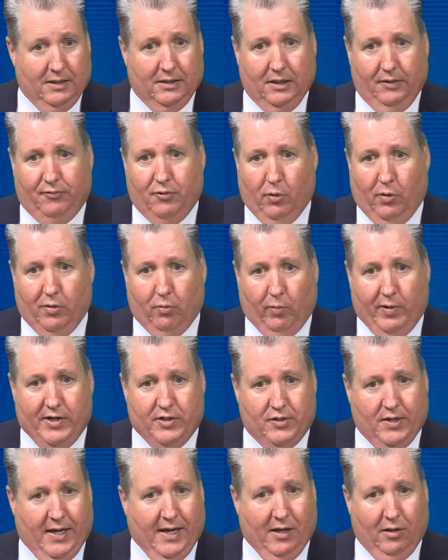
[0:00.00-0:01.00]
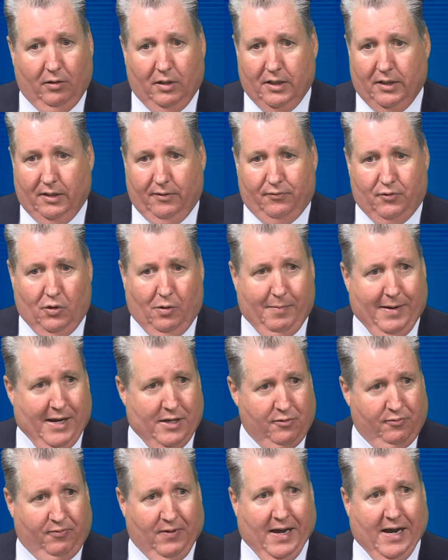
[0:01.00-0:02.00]
If you're in retail, if you're in
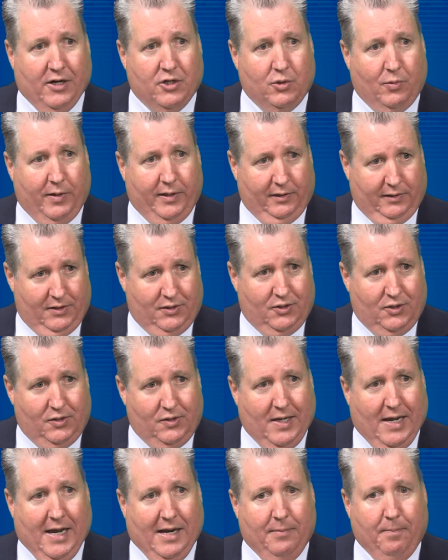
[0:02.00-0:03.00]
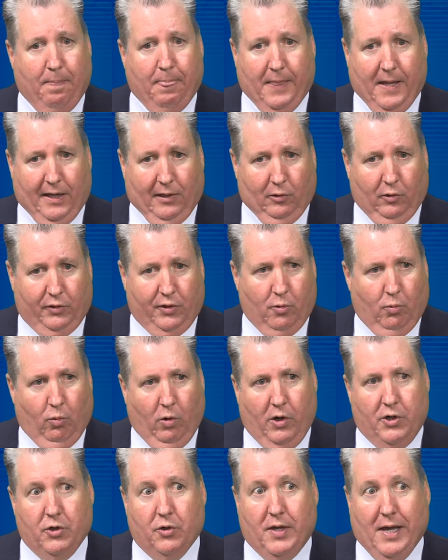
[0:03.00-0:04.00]
manufacturing, let's sit down and look at
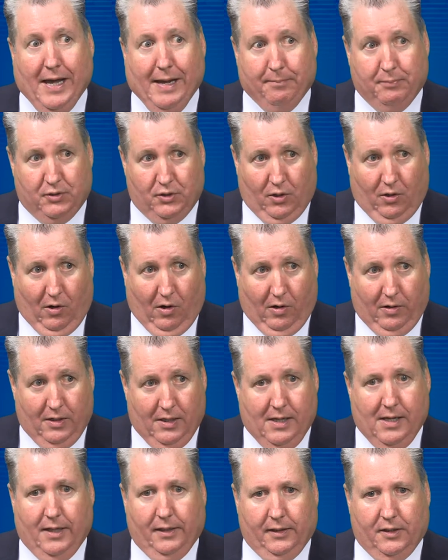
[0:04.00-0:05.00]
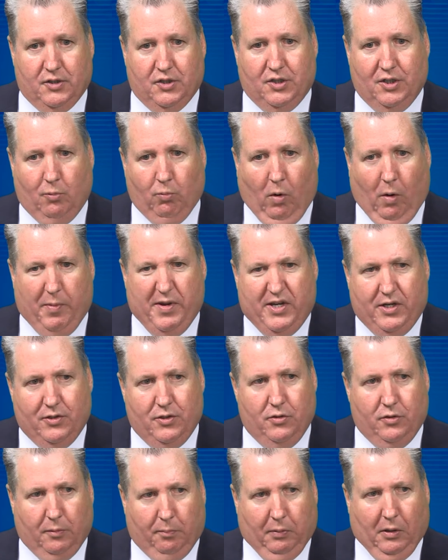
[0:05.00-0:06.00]
where your gaps are. Let's see what we can
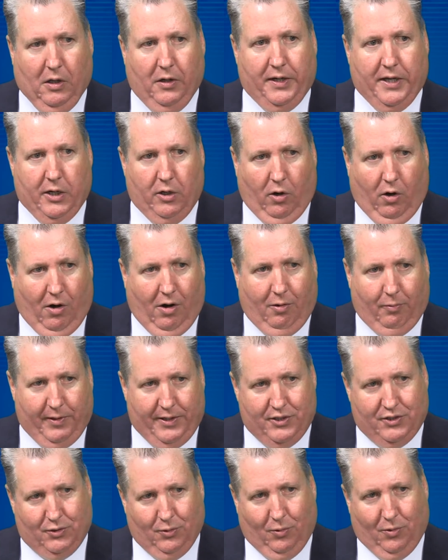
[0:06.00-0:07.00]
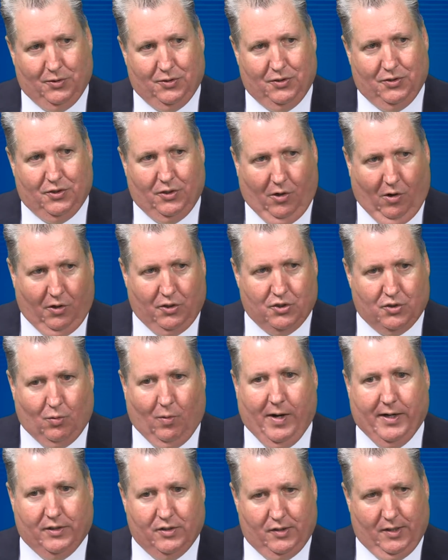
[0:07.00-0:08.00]
do to plug in our resources and our
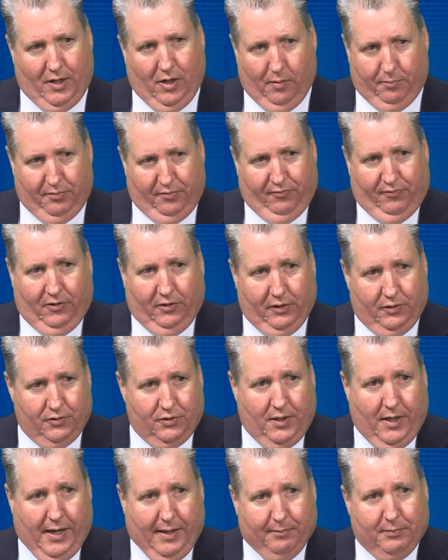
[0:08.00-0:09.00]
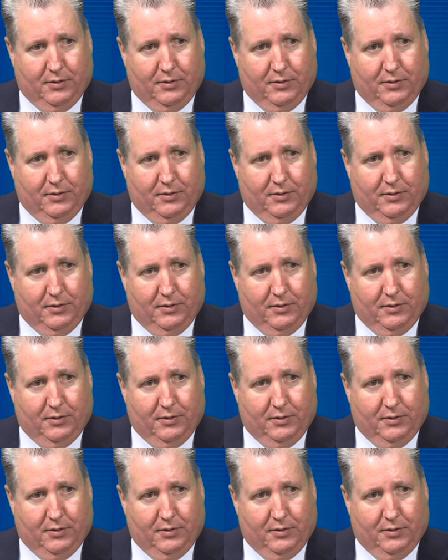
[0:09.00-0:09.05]
strengths to help you fill those gaps.